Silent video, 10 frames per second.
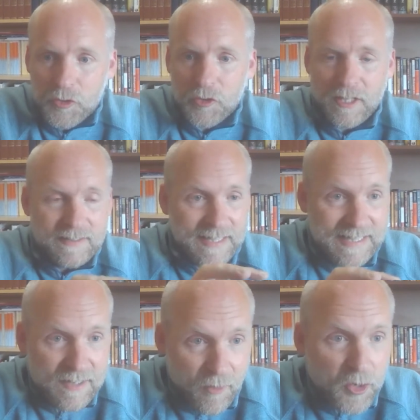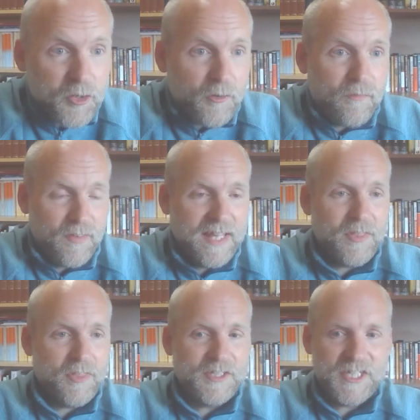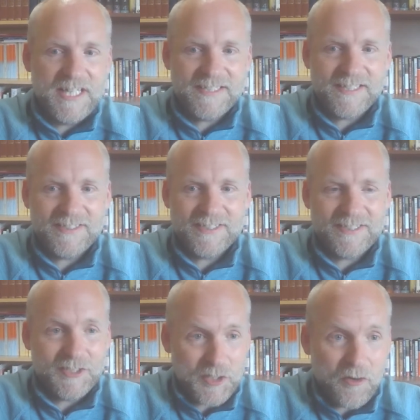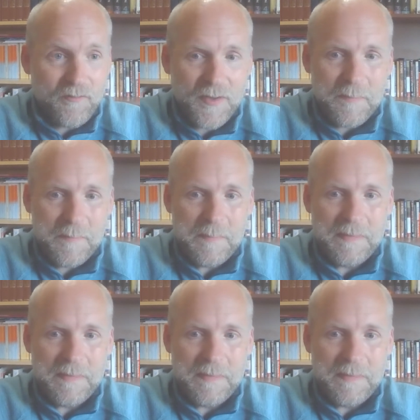you to live out your faith in Jesus, to serve him.